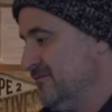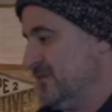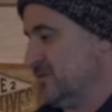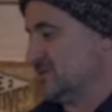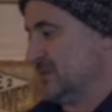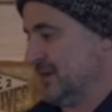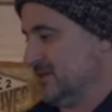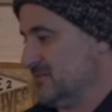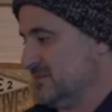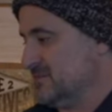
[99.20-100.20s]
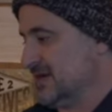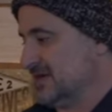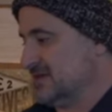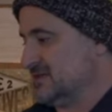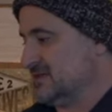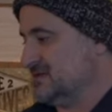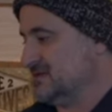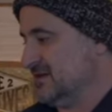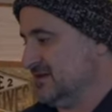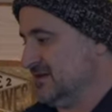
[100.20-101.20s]
Volkswagen
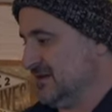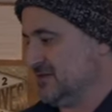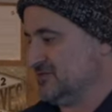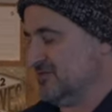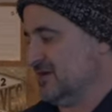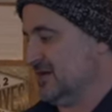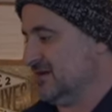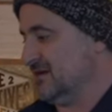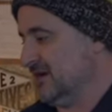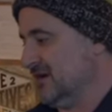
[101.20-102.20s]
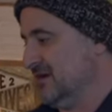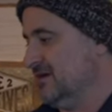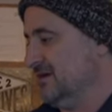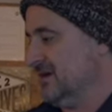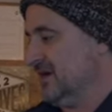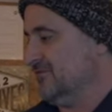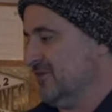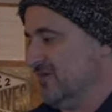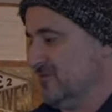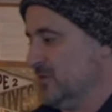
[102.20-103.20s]
technicians in, in a training uh,
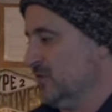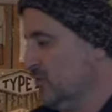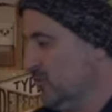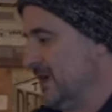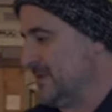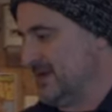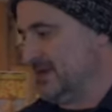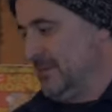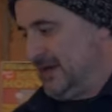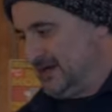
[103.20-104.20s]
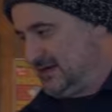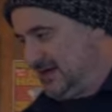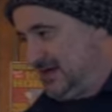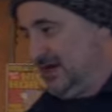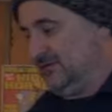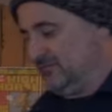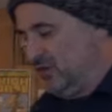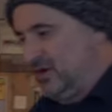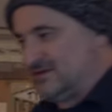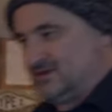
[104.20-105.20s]
environment, or maybe in the main dealer,
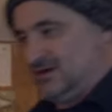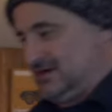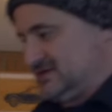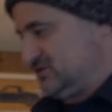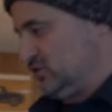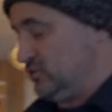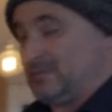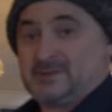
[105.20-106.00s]
not entirely sure.